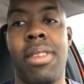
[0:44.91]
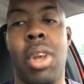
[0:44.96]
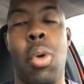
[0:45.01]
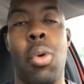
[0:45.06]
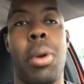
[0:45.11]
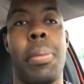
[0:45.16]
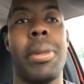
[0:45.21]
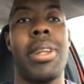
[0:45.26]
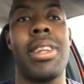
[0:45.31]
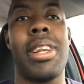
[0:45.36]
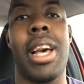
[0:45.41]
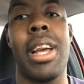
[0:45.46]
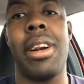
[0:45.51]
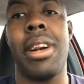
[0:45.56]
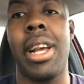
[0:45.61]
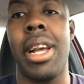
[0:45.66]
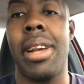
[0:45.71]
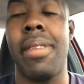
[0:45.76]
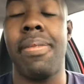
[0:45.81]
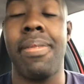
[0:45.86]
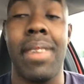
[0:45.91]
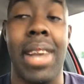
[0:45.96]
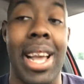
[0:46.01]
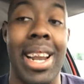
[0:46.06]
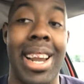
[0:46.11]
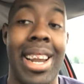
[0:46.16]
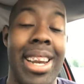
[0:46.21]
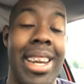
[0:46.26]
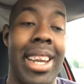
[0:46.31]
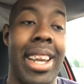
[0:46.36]
it would have been Saturday,
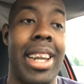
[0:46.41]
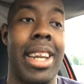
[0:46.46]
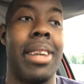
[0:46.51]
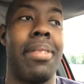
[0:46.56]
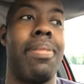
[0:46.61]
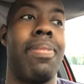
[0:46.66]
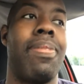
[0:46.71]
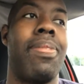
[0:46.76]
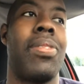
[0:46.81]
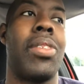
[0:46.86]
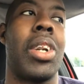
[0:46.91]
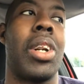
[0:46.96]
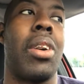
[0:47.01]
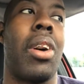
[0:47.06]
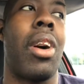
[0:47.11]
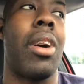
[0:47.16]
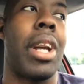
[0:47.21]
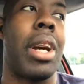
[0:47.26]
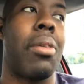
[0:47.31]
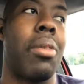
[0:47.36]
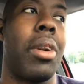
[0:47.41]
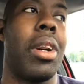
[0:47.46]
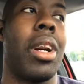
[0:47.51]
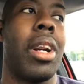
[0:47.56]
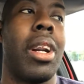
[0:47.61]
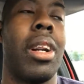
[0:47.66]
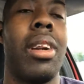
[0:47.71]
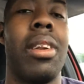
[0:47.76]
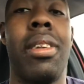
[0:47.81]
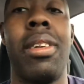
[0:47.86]
and I didn't get it. So all that
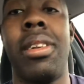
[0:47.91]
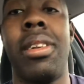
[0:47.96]
work